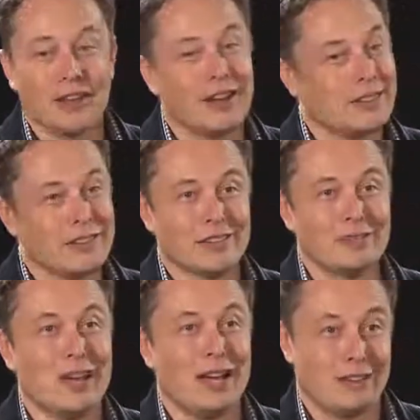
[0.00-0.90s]
Yeah,
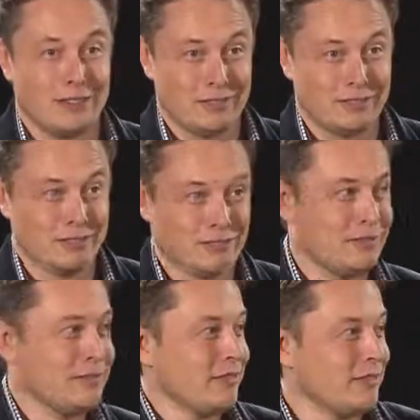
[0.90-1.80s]
it's mad.
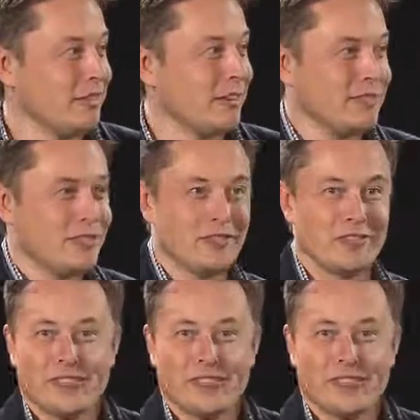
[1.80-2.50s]
Okay.